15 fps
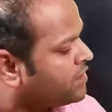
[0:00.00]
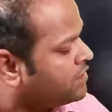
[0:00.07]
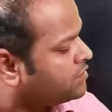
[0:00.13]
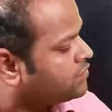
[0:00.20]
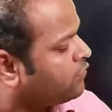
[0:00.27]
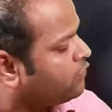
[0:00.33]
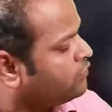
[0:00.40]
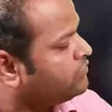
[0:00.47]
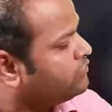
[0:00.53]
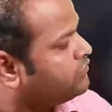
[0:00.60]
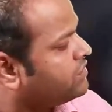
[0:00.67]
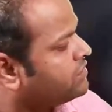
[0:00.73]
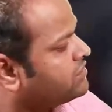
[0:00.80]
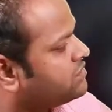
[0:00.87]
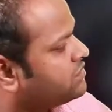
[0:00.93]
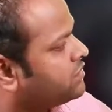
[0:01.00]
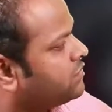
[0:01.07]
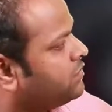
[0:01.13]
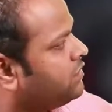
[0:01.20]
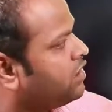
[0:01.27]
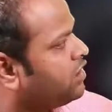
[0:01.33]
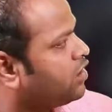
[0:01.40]
So you just
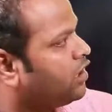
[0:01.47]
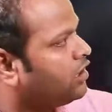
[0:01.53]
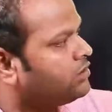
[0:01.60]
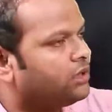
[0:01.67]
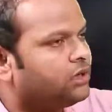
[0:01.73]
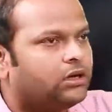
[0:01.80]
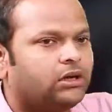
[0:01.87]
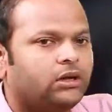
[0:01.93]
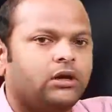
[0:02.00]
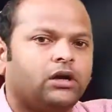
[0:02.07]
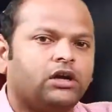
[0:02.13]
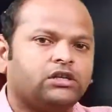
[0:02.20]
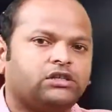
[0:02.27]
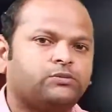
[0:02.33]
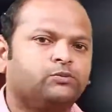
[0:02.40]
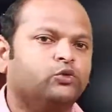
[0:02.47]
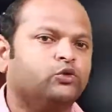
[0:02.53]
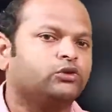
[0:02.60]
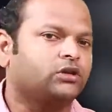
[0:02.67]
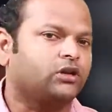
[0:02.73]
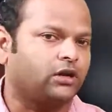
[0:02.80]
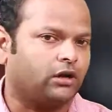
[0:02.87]
draw the
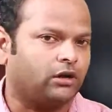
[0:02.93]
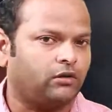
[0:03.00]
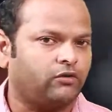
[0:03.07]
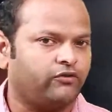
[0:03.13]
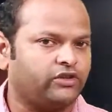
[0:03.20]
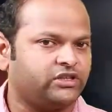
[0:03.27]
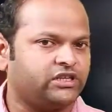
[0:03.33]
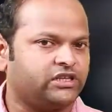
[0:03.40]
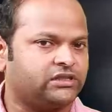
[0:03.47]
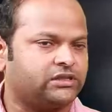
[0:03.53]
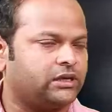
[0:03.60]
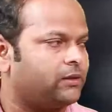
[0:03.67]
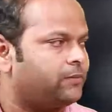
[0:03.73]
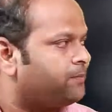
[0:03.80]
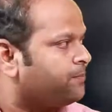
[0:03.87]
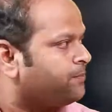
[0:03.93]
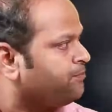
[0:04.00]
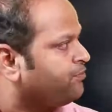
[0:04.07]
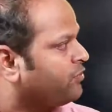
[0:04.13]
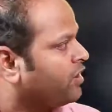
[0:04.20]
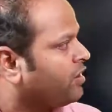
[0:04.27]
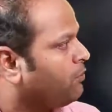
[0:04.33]
smooth curve which is the
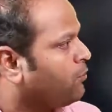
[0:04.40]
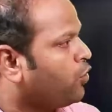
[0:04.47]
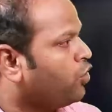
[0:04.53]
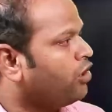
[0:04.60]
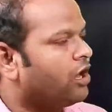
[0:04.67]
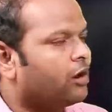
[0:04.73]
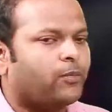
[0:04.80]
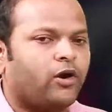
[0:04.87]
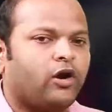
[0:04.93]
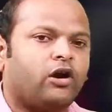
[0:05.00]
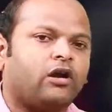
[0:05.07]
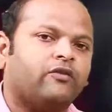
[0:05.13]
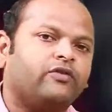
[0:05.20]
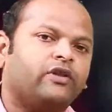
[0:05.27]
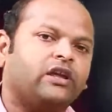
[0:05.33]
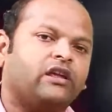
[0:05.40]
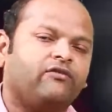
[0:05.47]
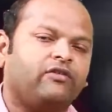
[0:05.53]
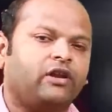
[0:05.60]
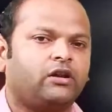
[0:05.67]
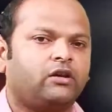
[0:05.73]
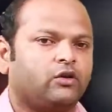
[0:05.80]
polar plot of the
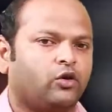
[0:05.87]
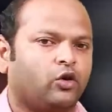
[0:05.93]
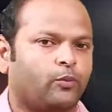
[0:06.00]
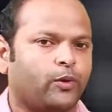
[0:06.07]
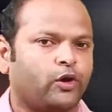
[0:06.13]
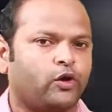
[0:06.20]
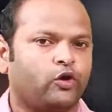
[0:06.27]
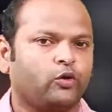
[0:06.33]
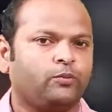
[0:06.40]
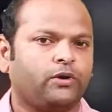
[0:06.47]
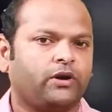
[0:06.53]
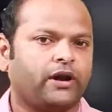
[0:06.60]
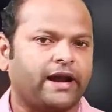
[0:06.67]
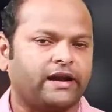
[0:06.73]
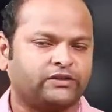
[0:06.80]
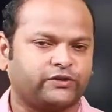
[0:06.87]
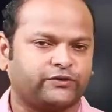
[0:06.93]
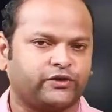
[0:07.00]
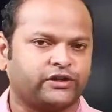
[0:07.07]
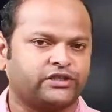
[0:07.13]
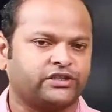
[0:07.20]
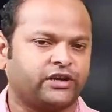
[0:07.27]
given open loop transfer
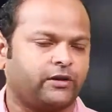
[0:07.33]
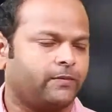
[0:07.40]
function.